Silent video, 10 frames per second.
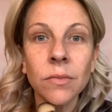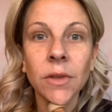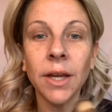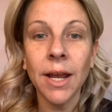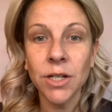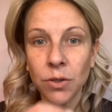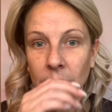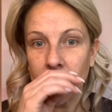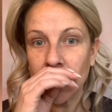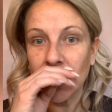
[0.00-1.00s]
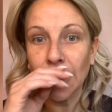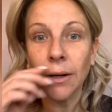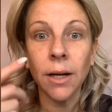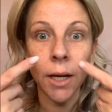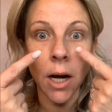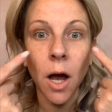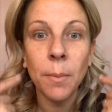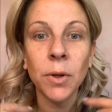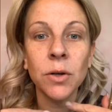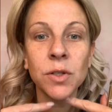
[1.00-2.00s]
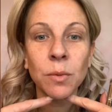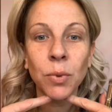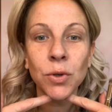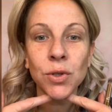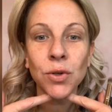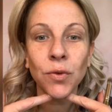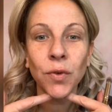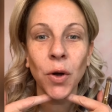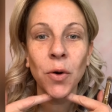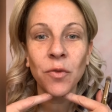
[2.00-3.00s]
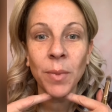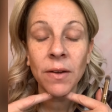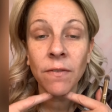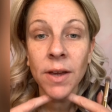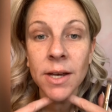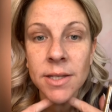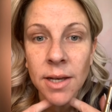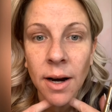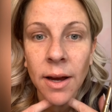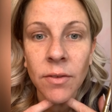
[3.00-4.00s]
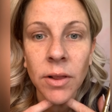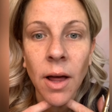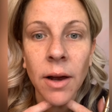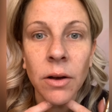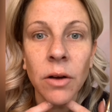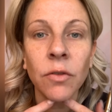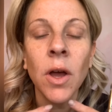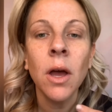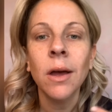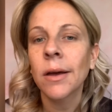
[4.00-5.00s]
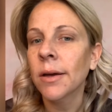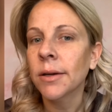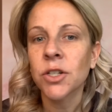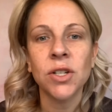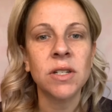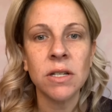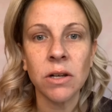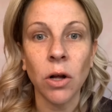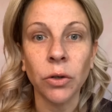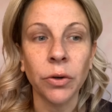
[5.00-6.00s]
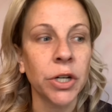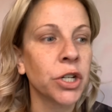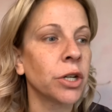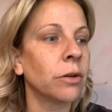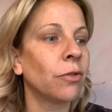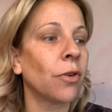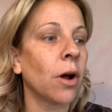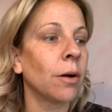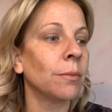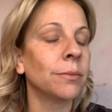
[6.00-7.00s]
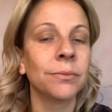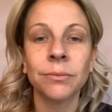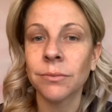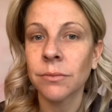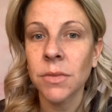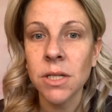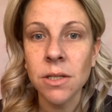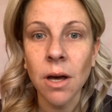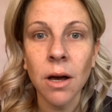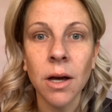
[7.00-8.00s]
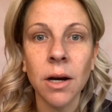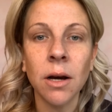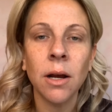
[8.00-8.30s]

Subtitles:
And as you can see, getting an up close and personal view of my face, and I have a lot of just discoloration from sun.